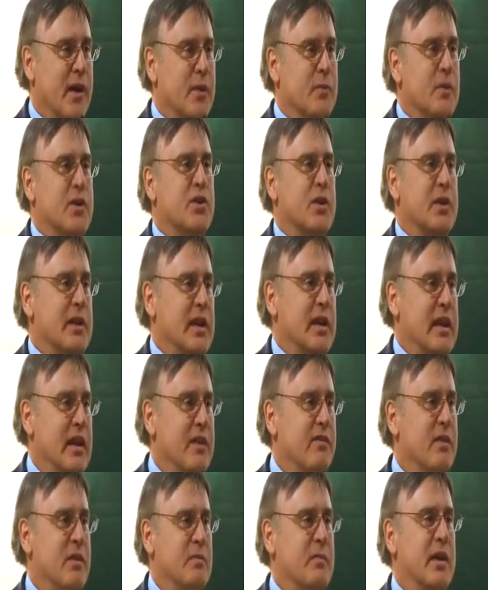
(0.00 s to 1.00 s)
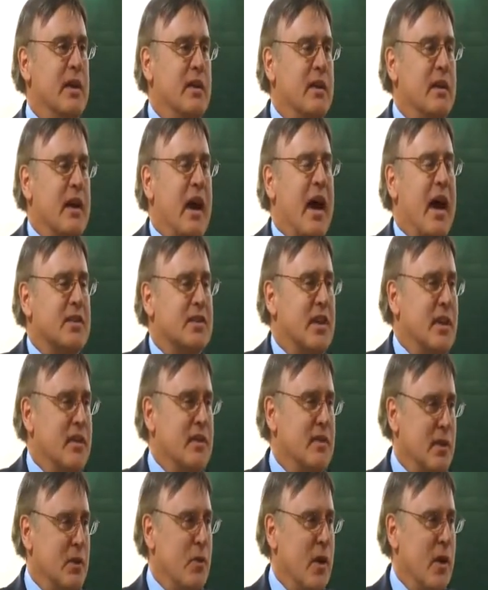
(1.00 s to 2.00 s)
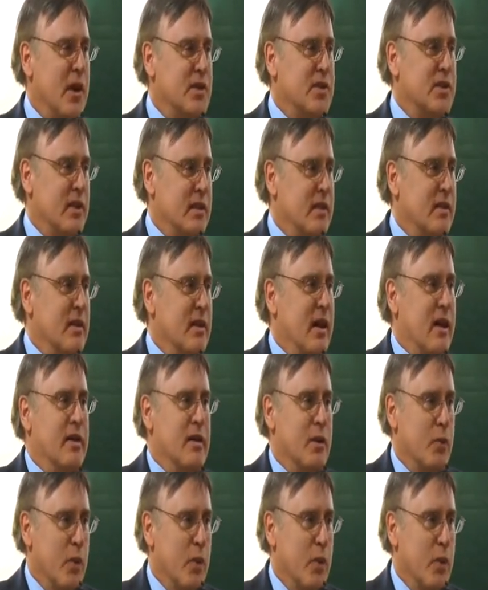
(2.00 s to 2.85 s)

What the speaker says: and we shouldn't even be asking the question.